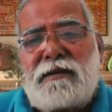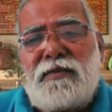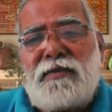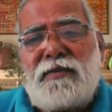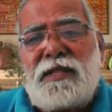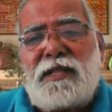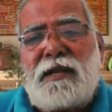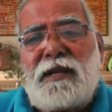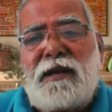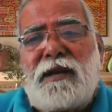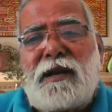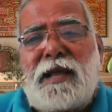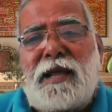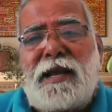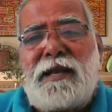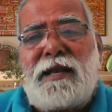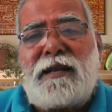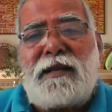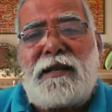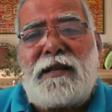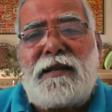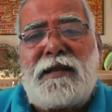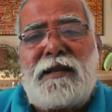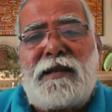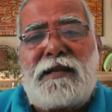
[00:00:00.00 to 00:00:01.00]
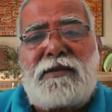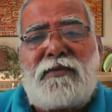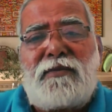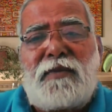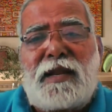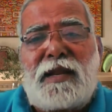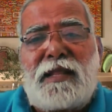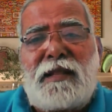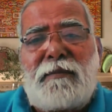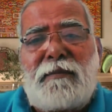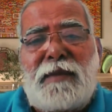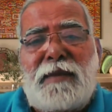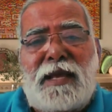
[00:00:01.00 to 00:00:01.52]
Within 19 years, when
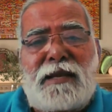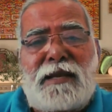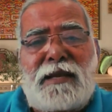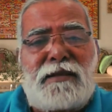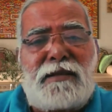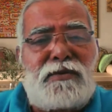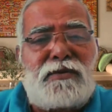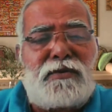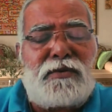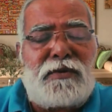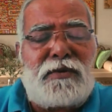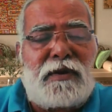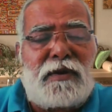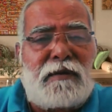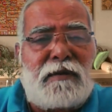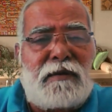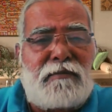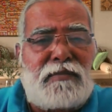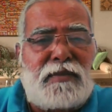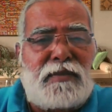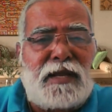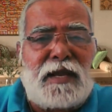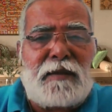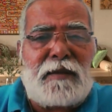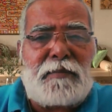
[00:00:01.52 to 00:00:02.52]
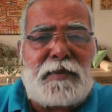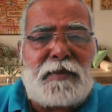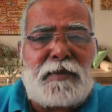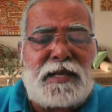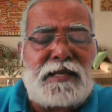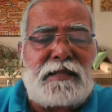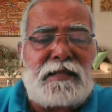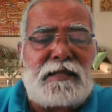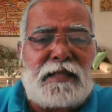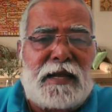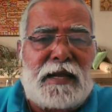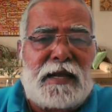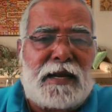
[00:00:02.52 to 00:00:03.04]
the marriage is going to take place,
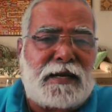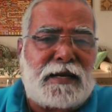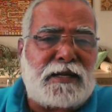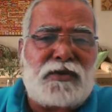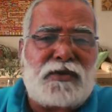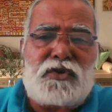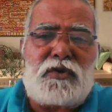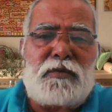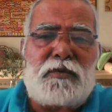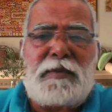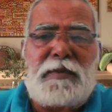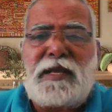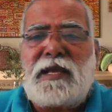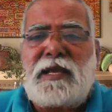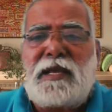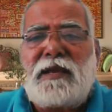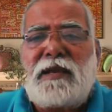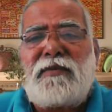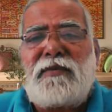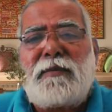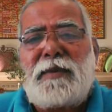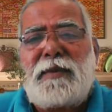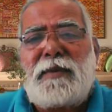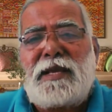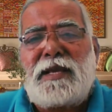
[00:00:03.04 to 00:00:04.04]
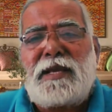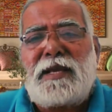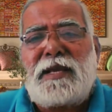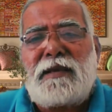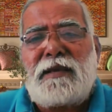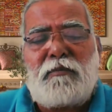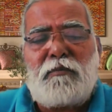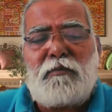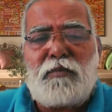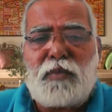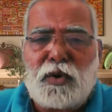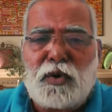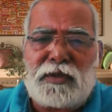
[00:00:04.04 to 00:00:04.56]
that is to be given by a
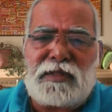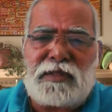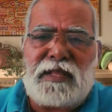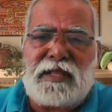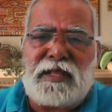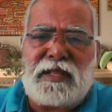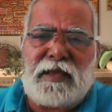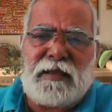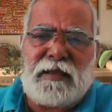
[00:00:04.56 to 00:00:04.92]
Bhukti.